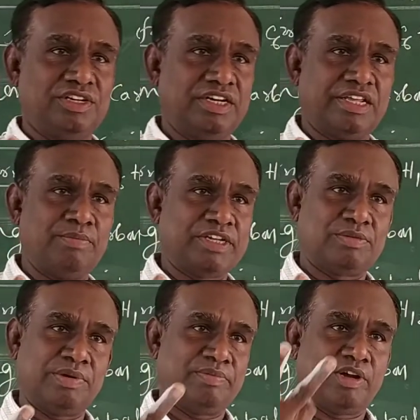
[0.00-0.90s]
It can be
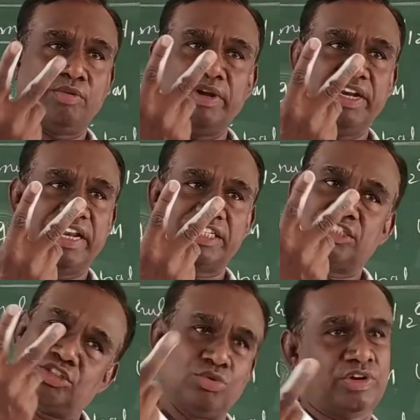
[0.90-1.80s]
explained by how many
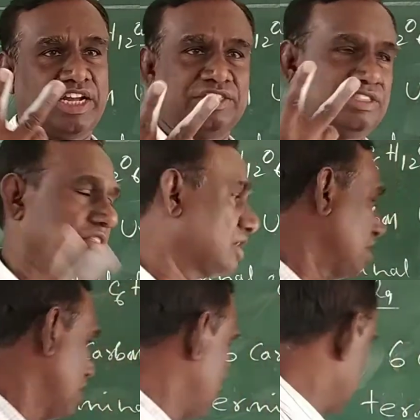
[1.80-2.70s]
reactions? 2 reactions.
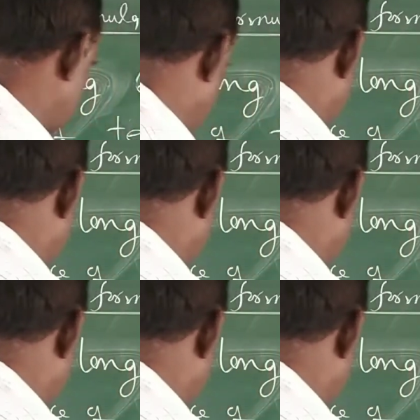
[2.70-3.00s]
So one